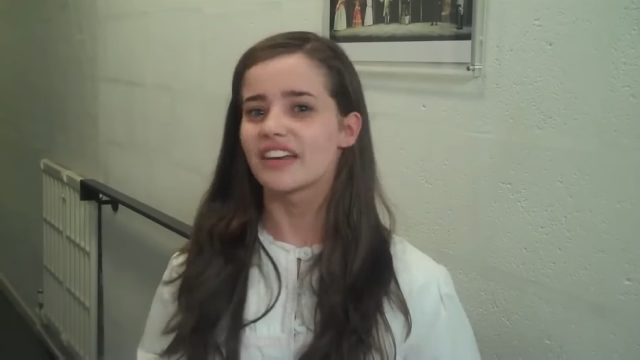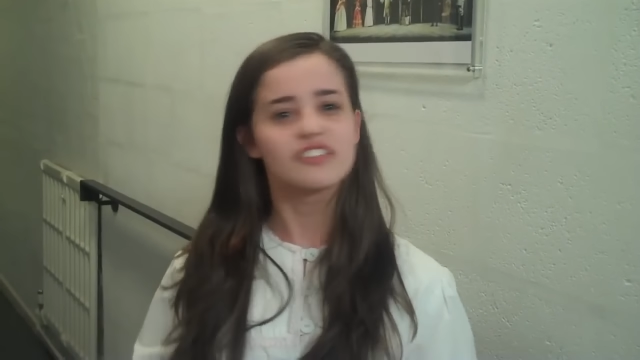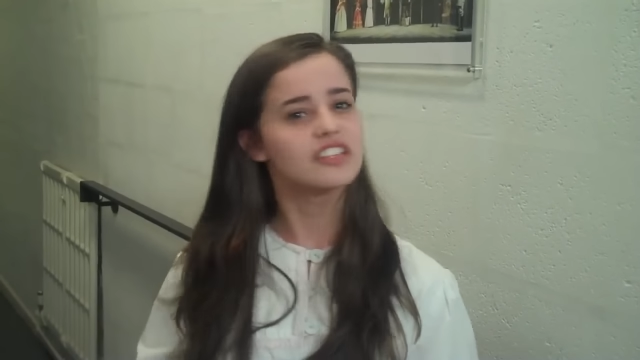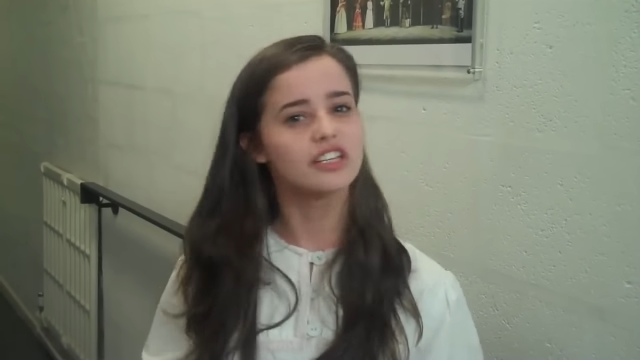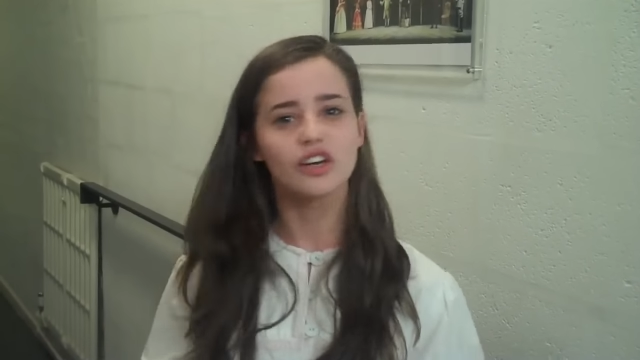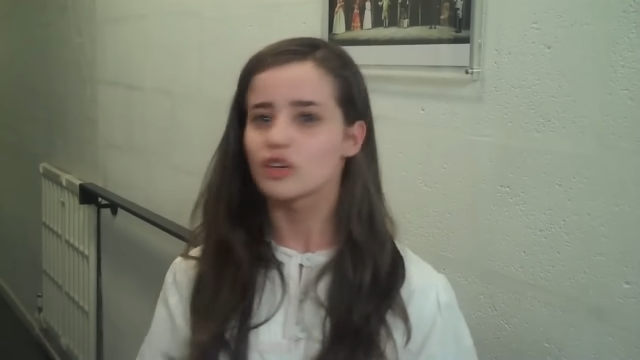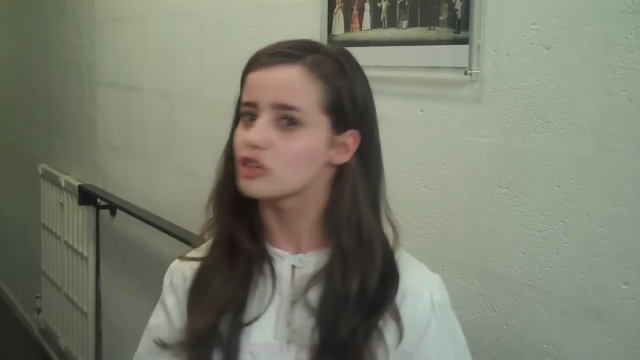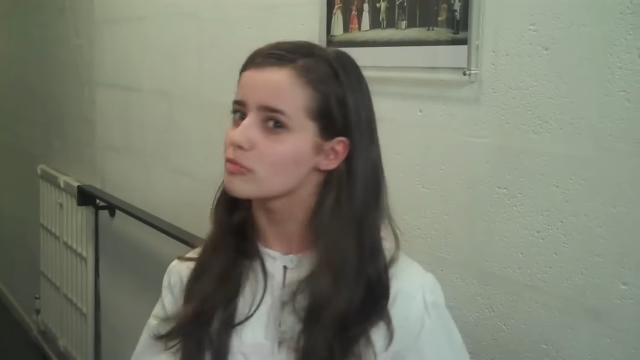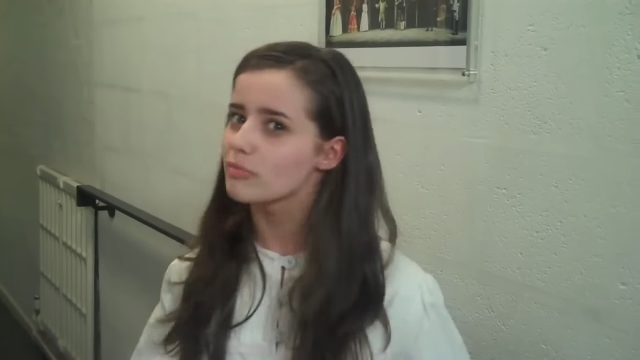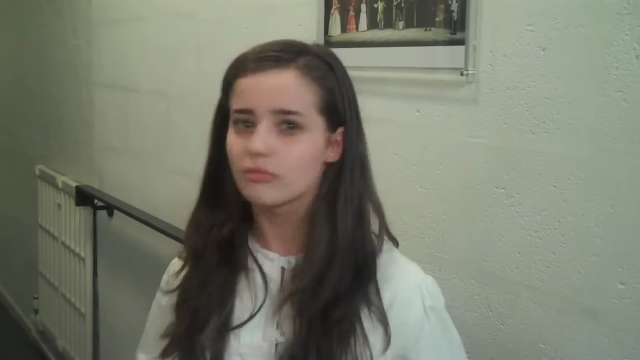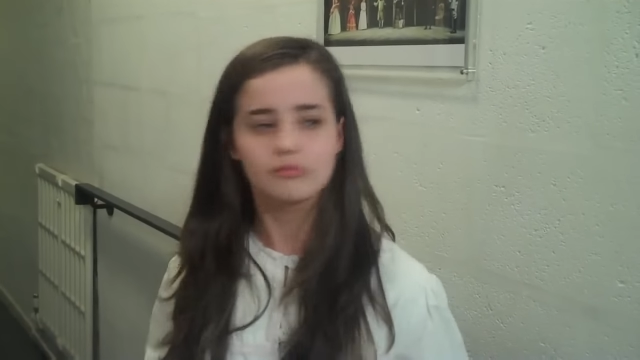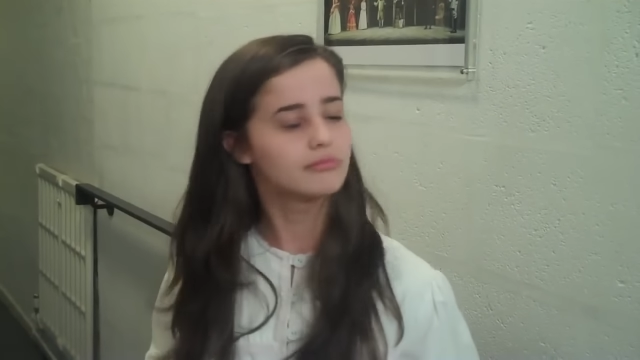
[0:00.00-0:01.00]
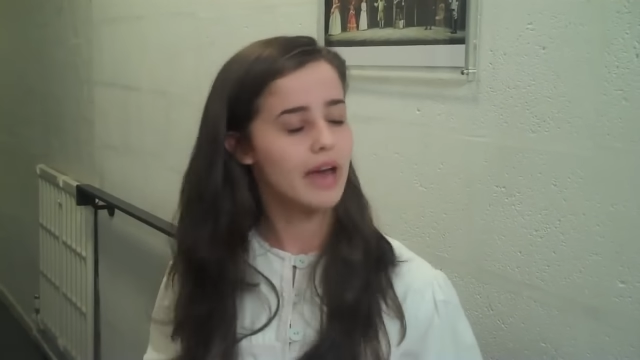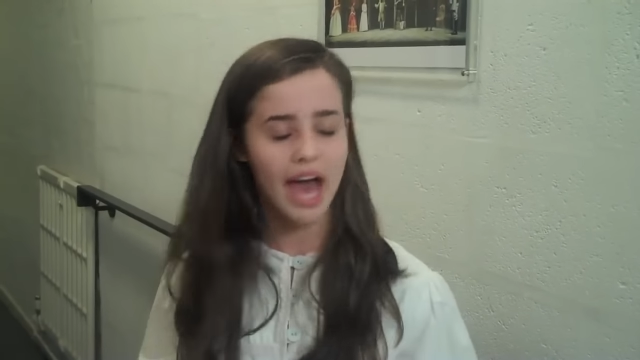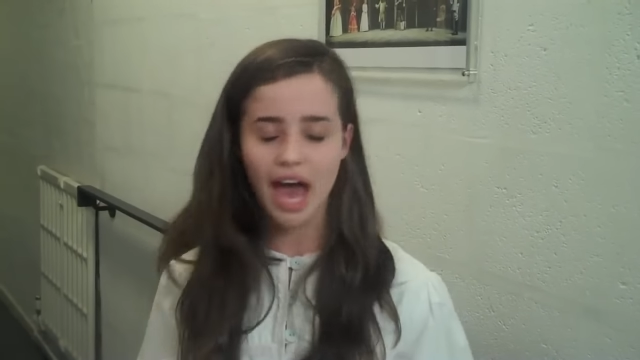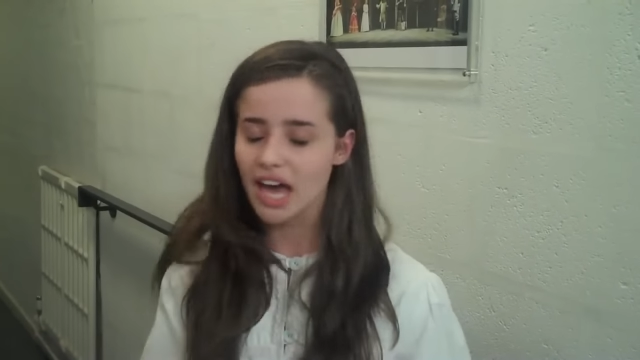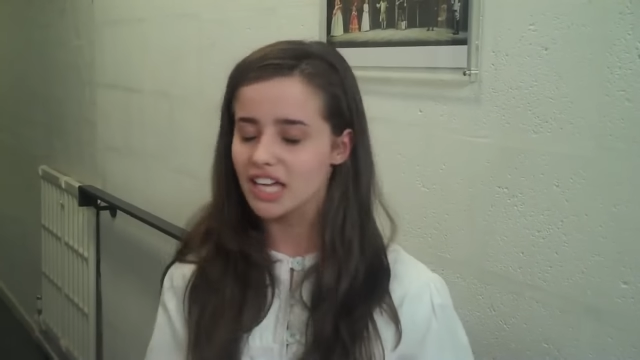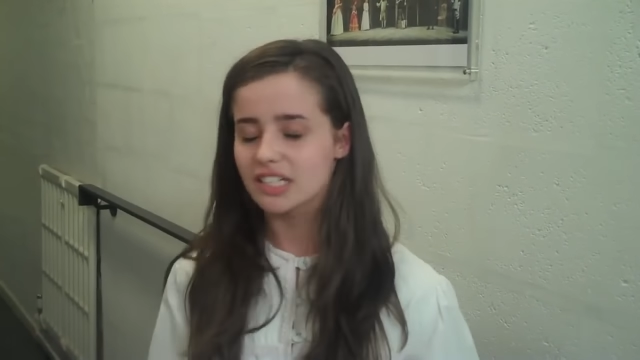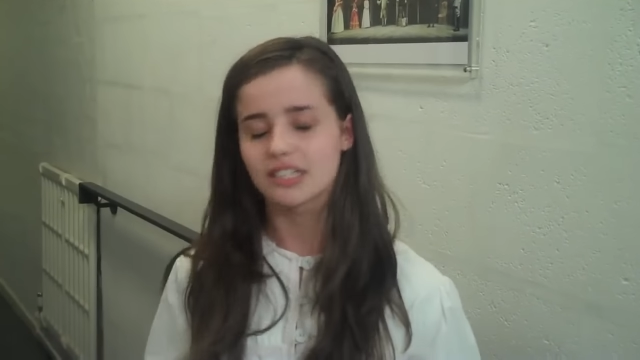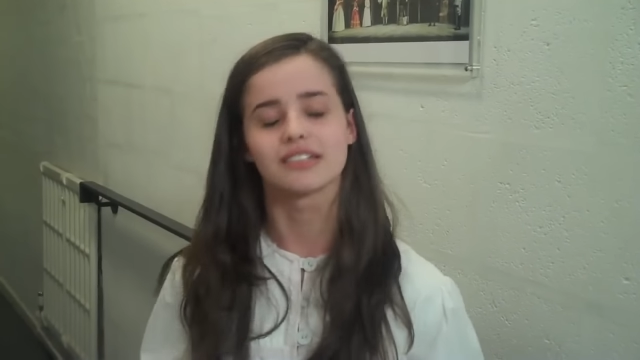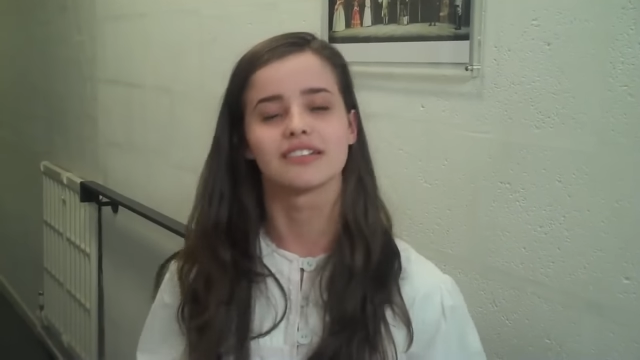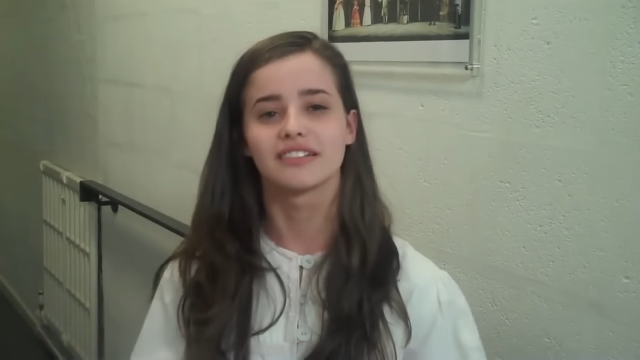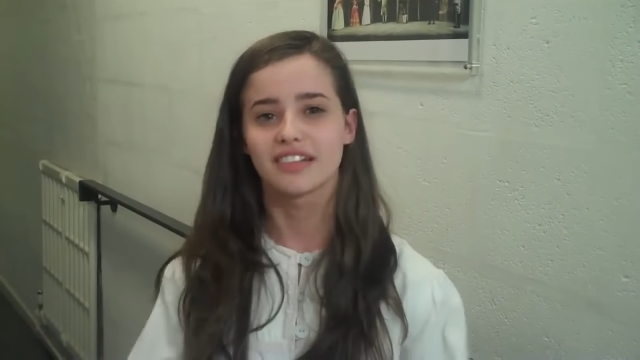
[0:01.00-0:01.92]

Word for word: and everything goes mad, and